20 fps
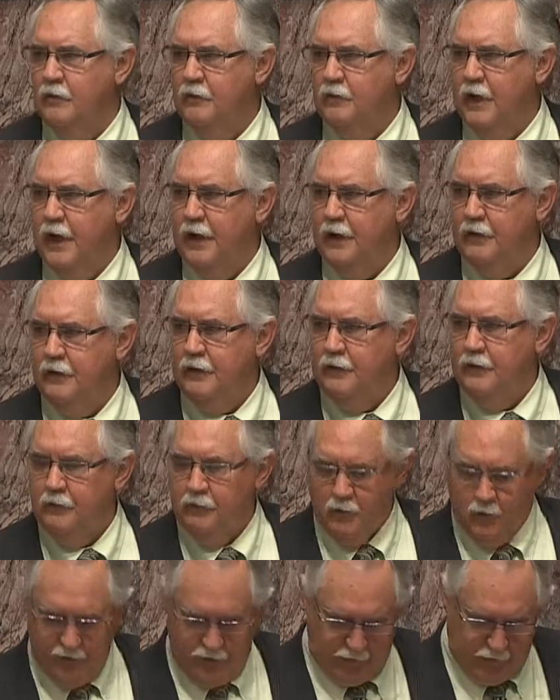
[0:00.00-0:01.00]
And
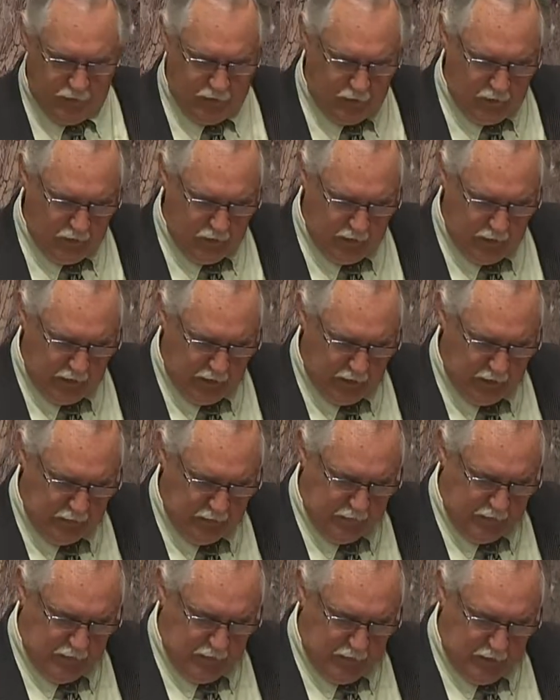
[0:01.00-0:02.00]
with their,
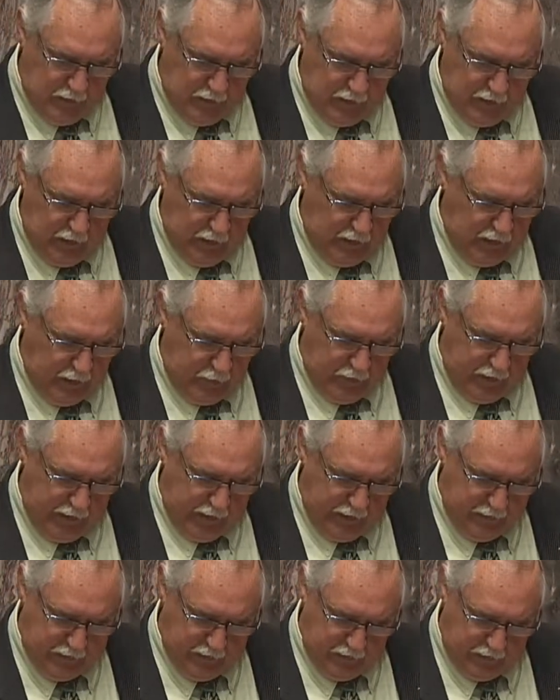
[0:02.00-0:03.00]
I would
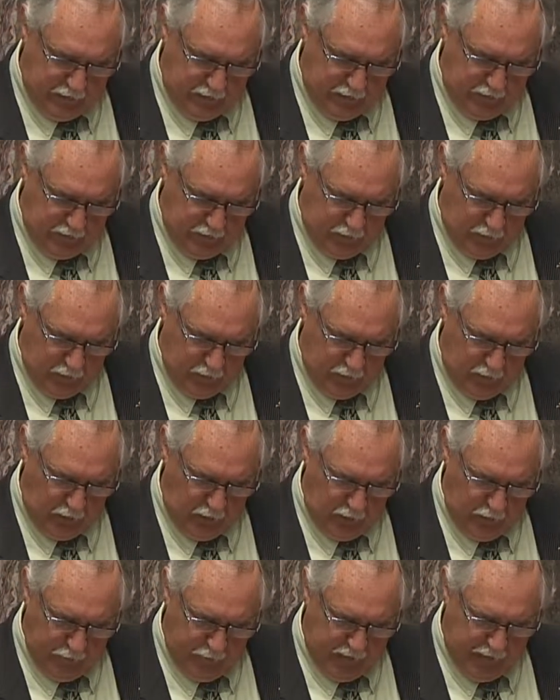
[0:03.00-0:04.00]
hate to think they're
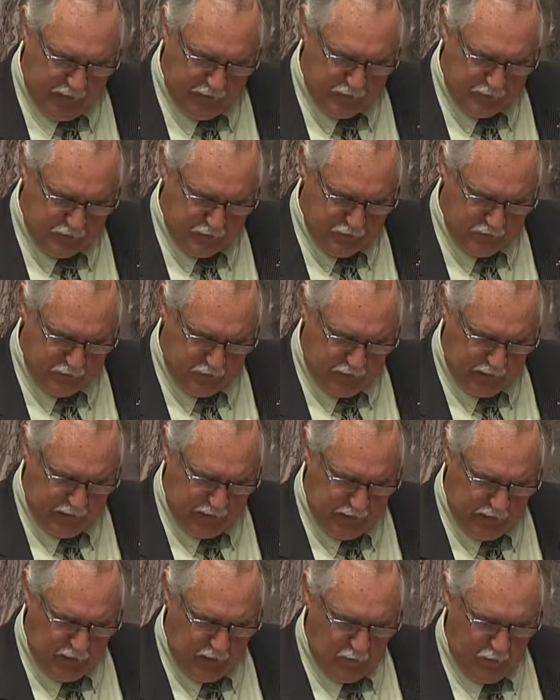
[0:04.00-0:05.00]
our masters right
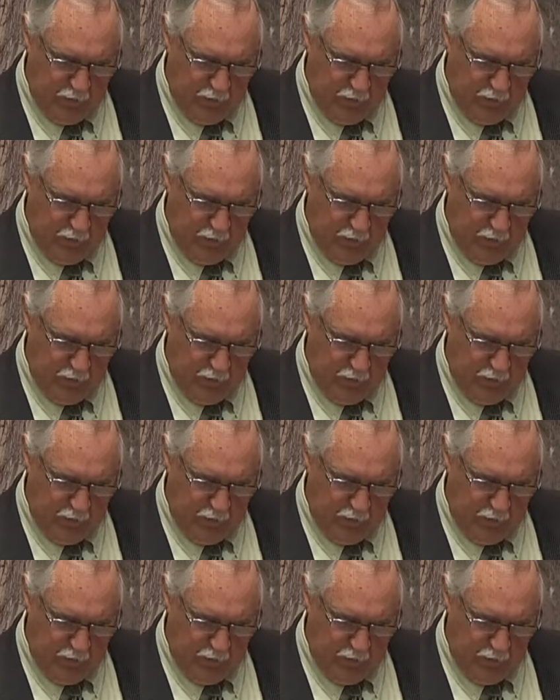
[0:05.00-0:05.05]
now,